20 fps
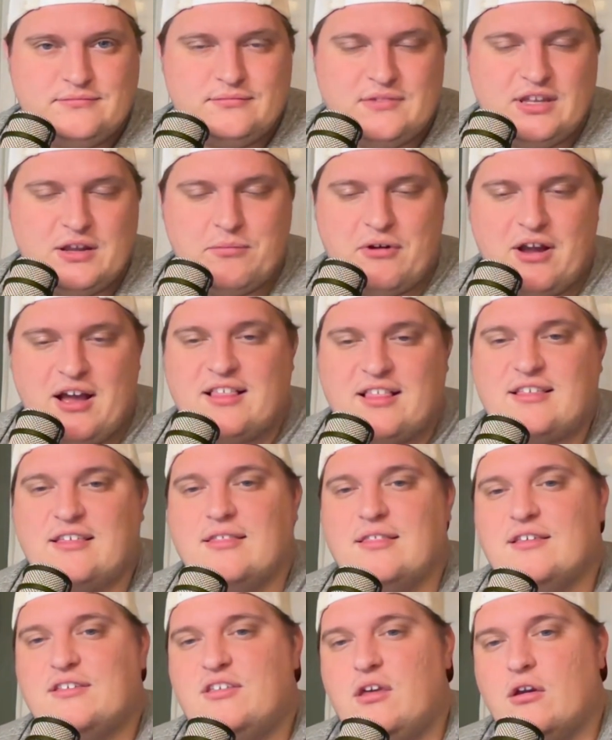Nebraska
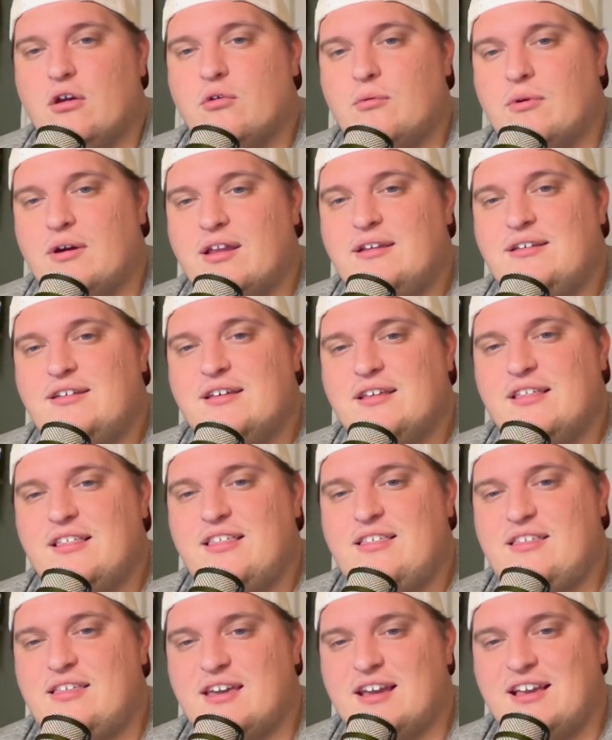this year went
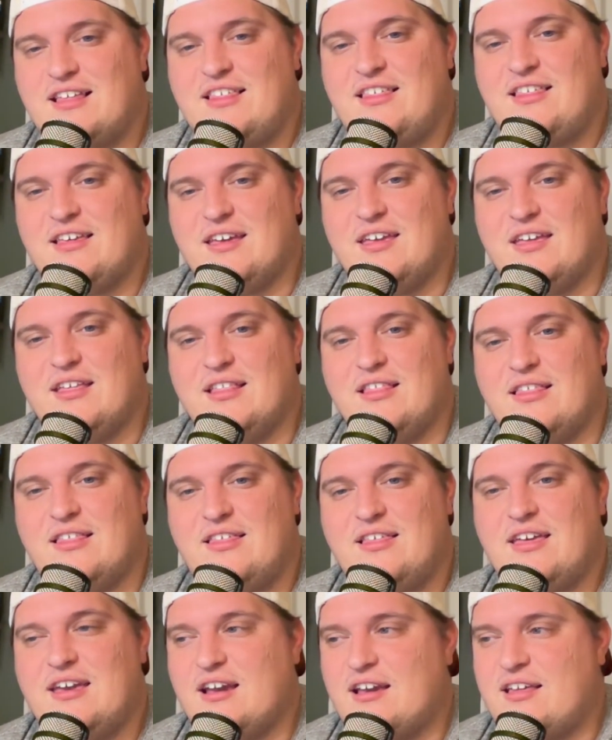
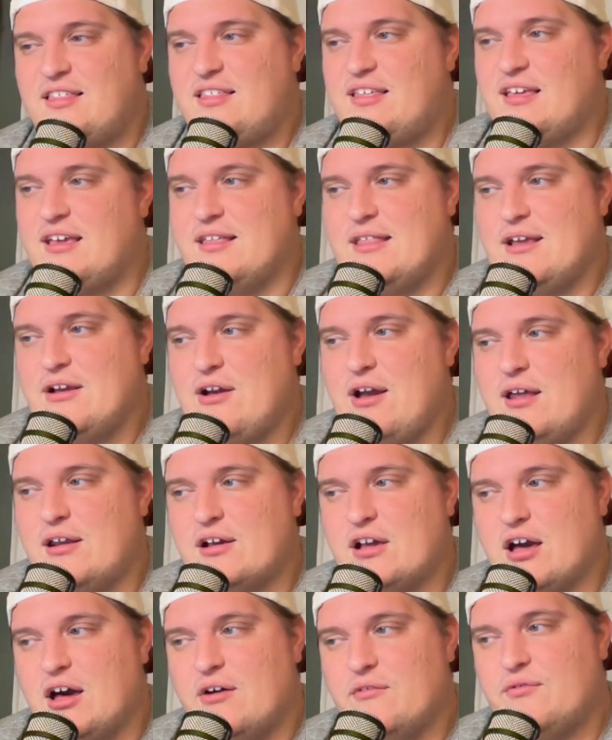6-6, and they're out of
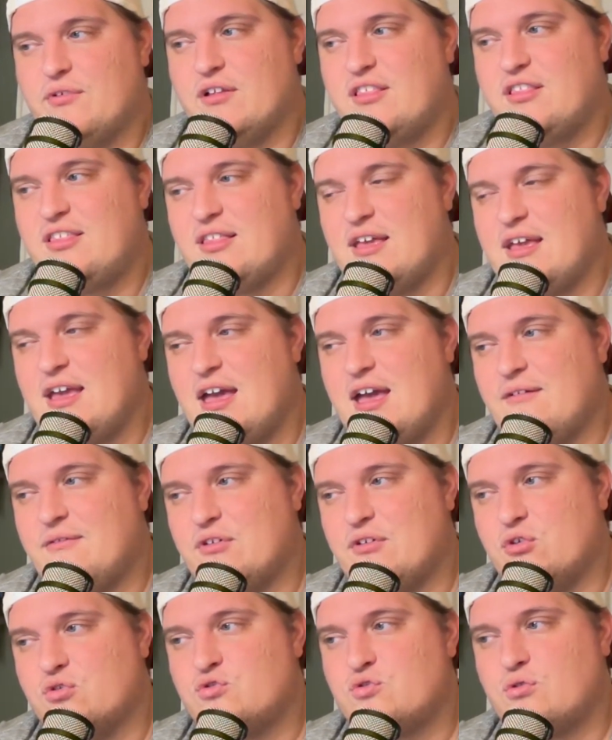conference. They have
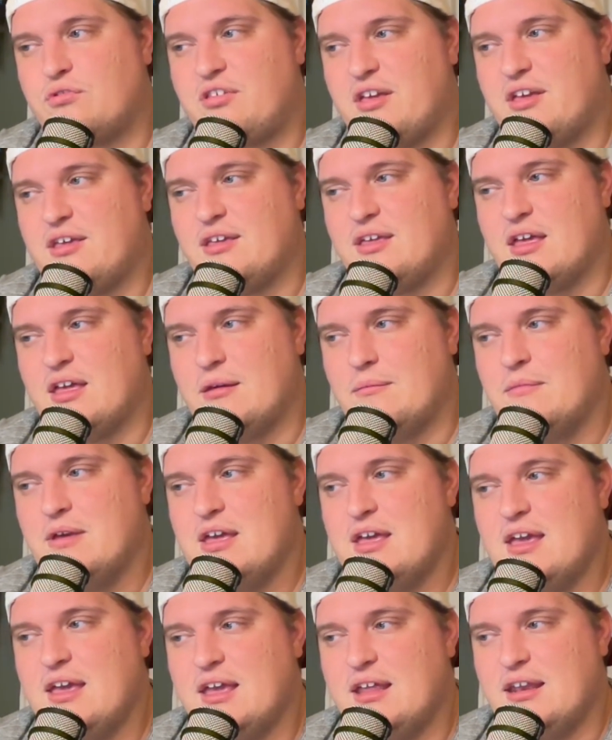a neutral site game
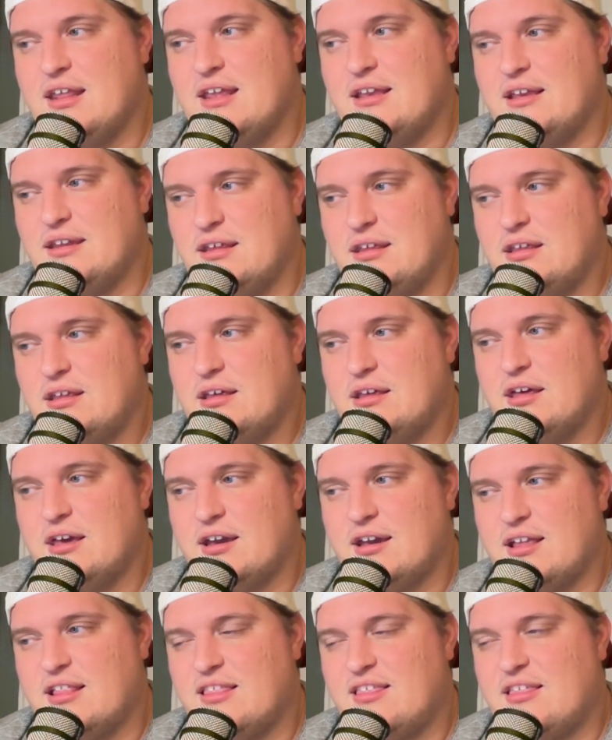in Indy
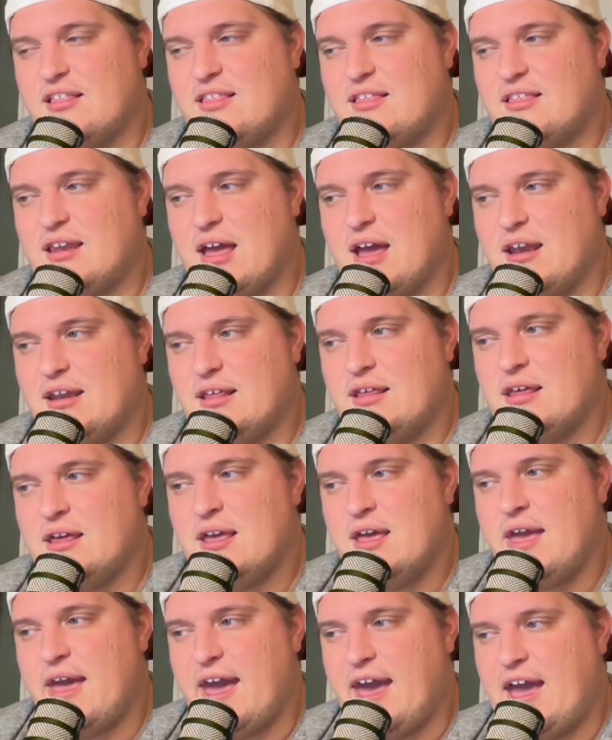against Cincinnati,
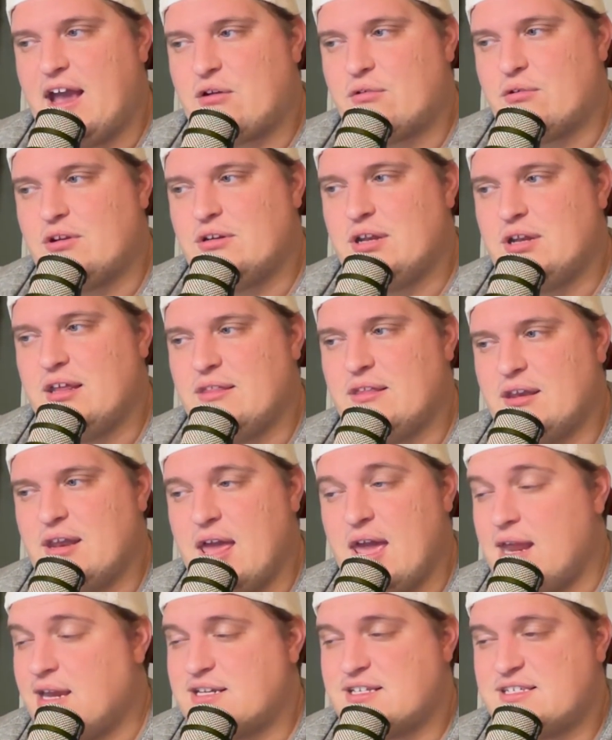Akron, and then
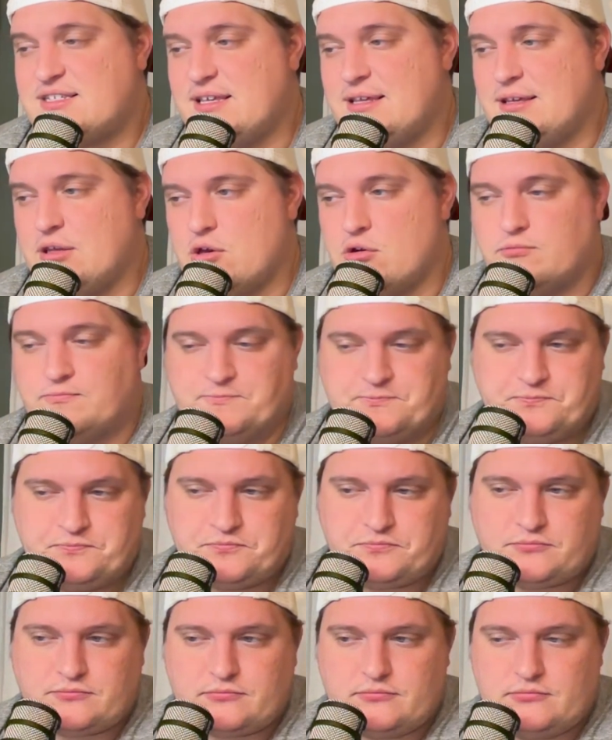HCU.
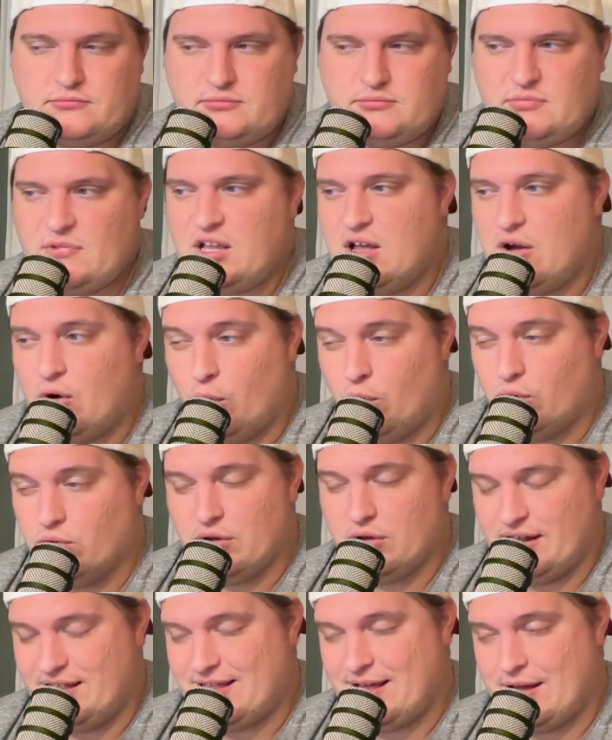
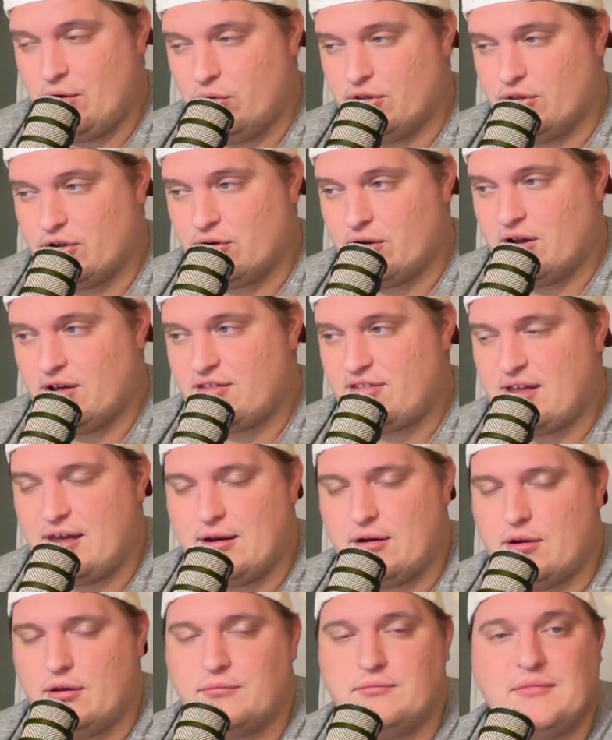Is that Holy Cross? I
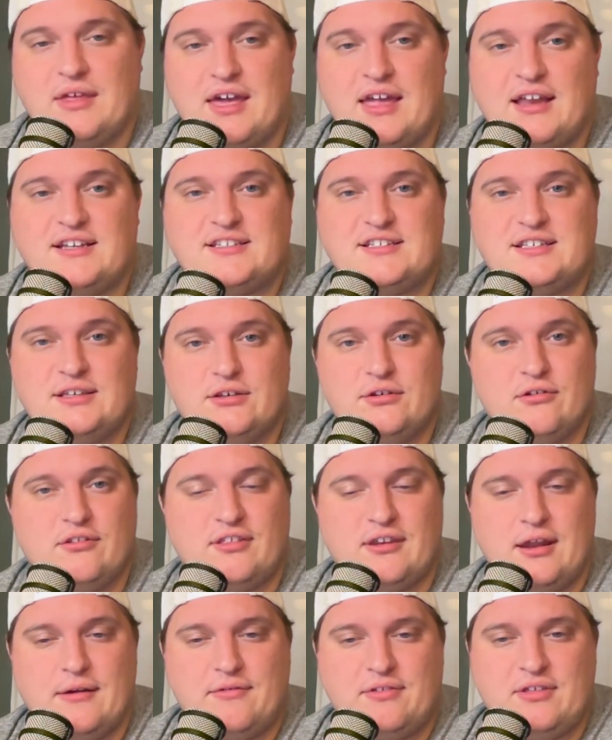don't know. HCU,
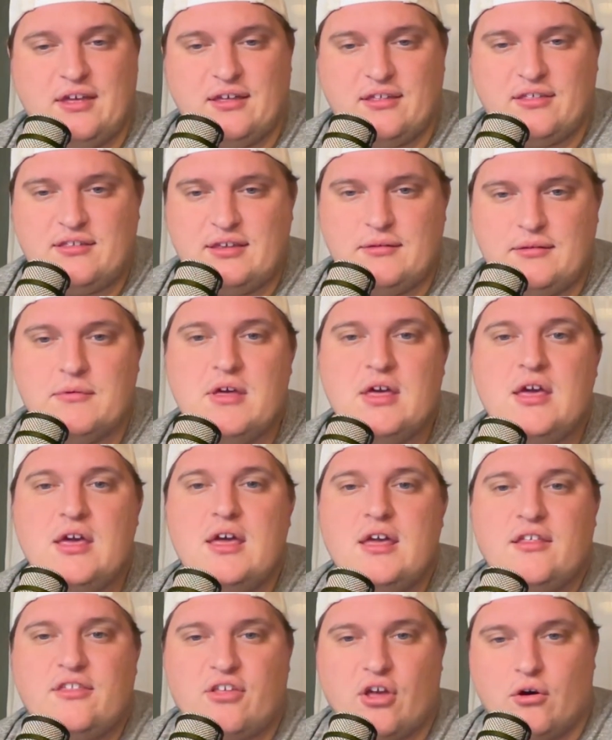it's an FCS team.
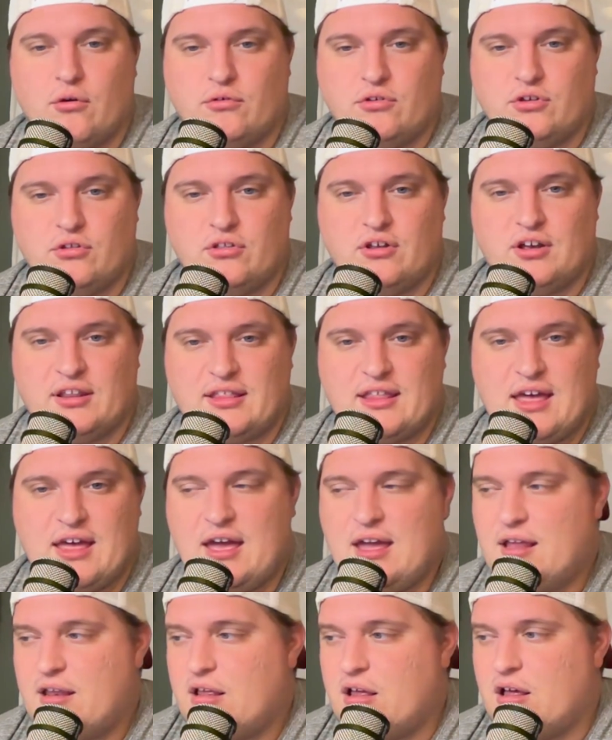So you look at
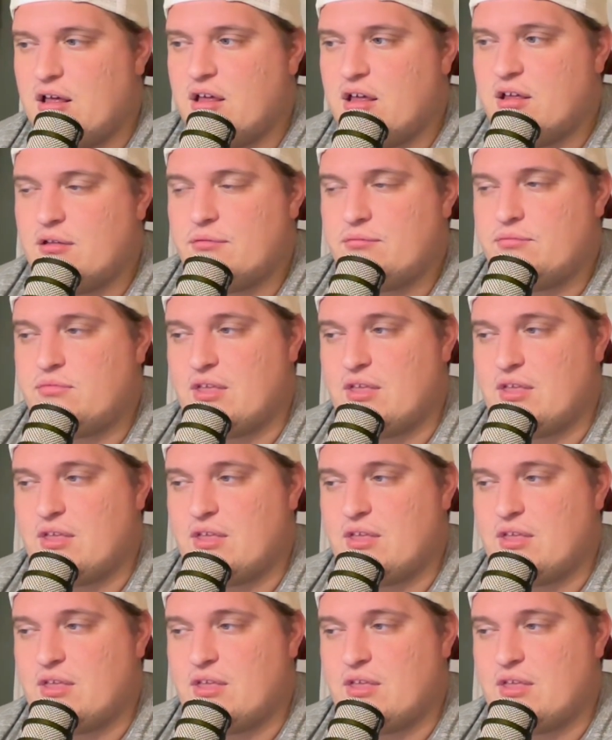that.